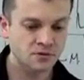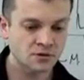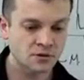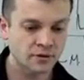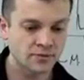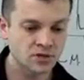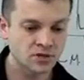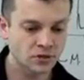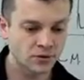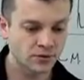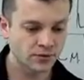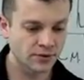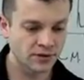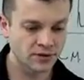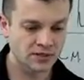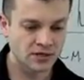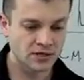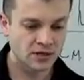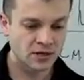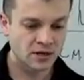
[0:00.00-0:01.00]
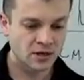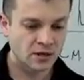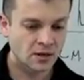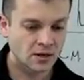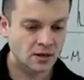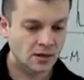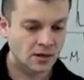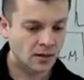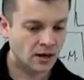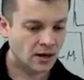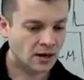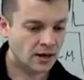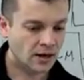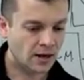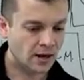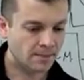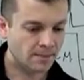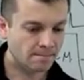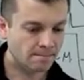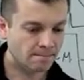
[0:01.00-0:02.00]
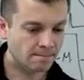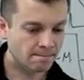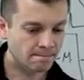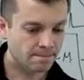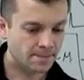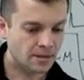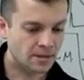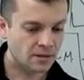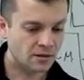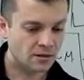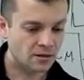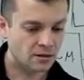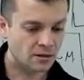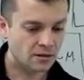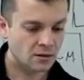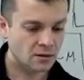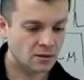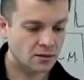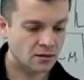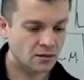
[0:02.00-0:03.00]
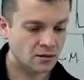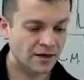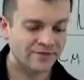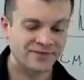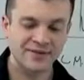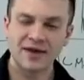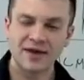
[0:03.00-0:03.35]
let me show you this. At